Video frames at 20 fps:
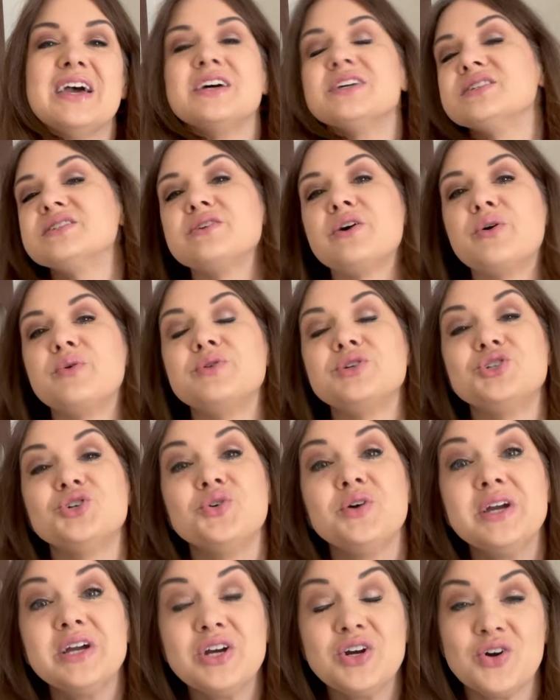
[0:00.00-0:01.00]
So
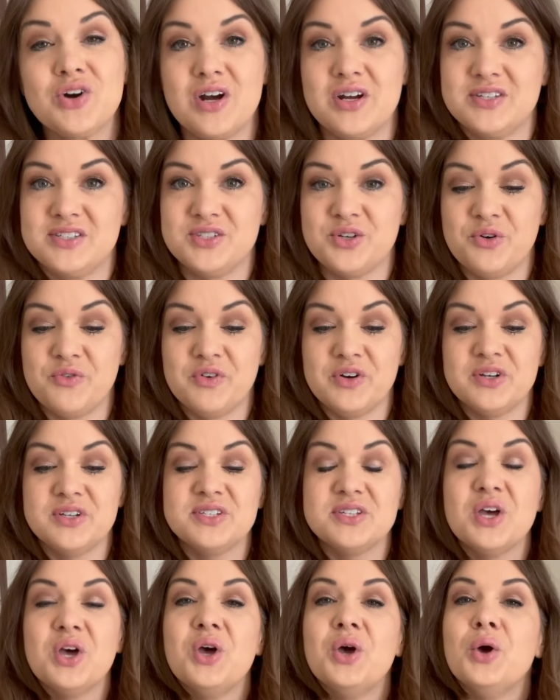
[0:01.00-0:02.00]
during
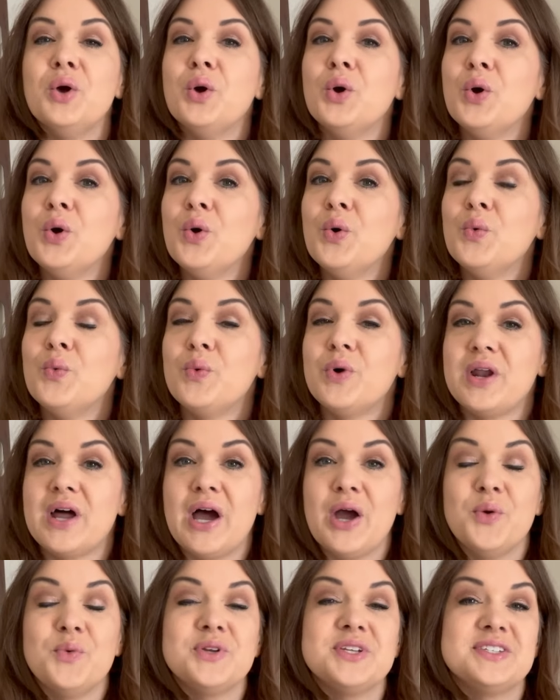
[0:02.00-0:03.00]
crossovers, what
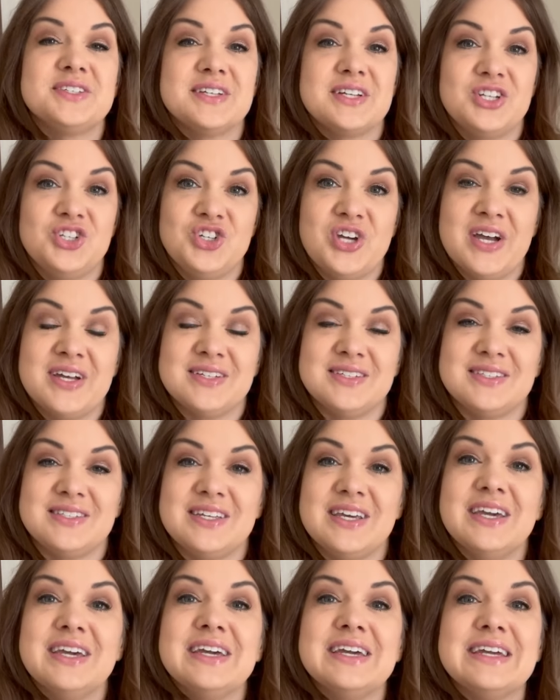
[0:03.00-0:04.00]
I would
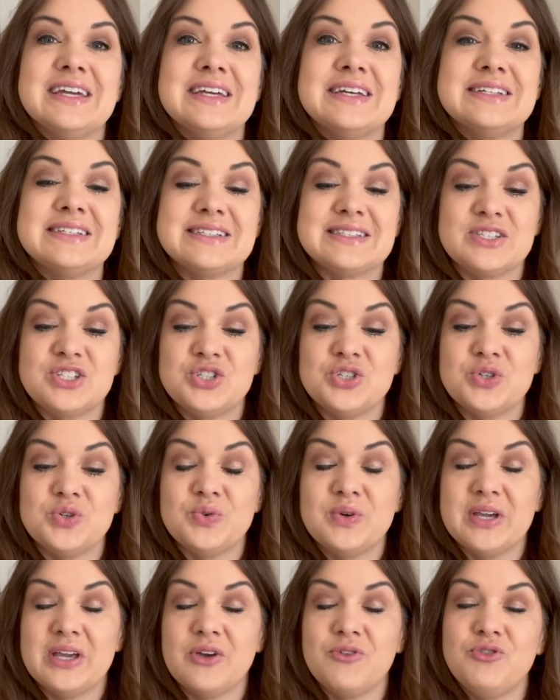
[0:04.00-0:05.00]
suggest is
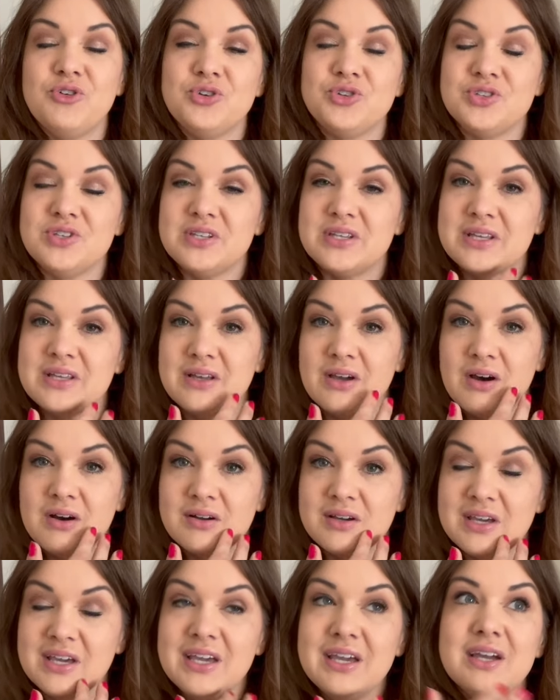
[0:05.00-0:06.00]
to, if you
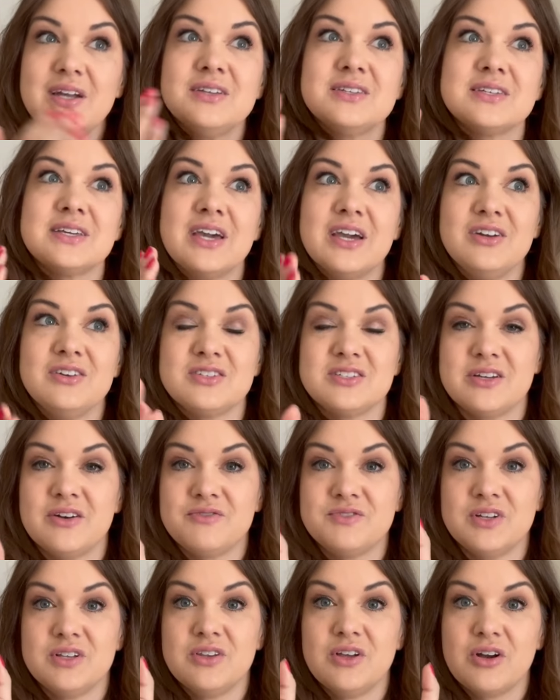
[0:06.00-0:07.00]
can't get
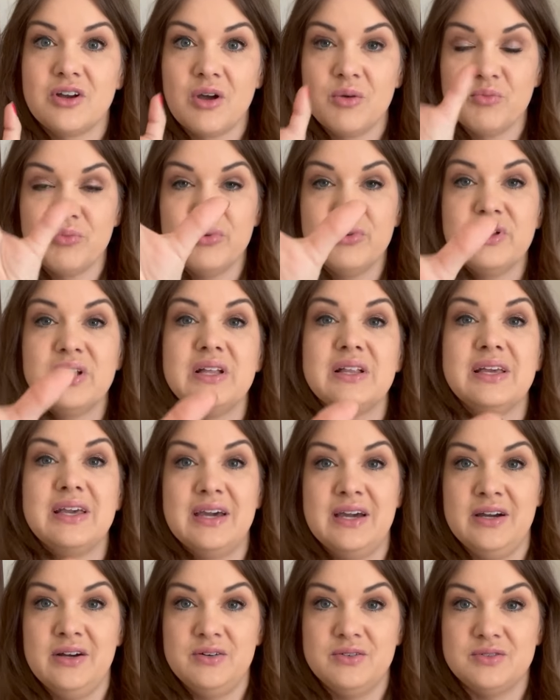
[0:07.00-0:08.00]
yourself to look completely
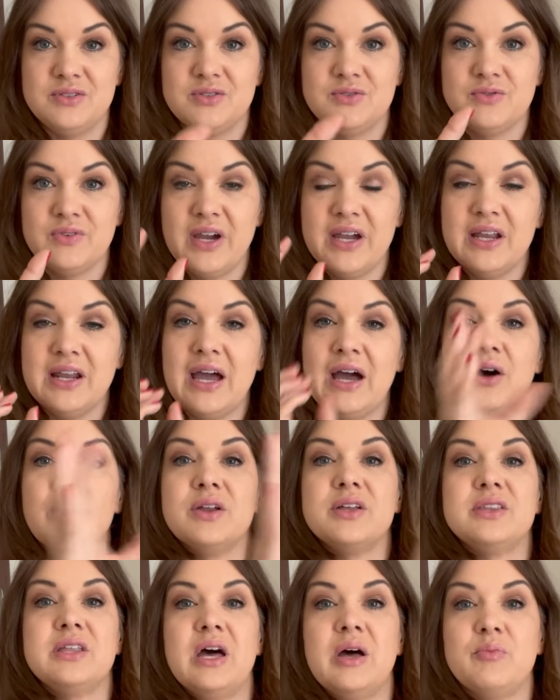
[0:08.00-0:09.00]
out, right, out
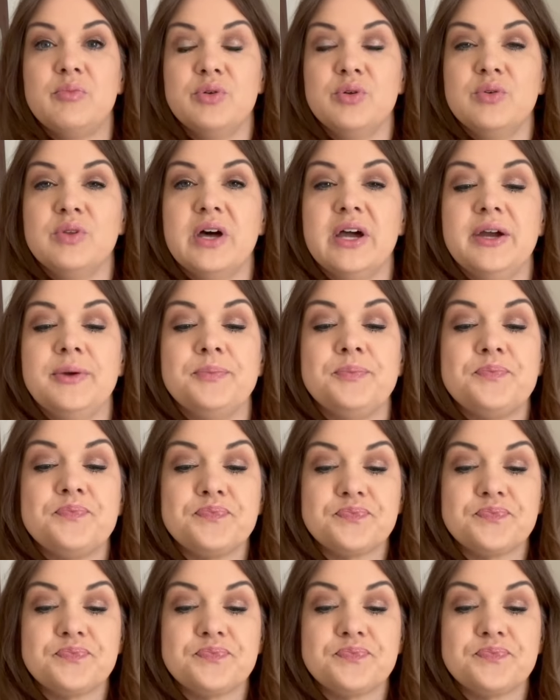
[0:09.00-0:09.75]
at that blue line,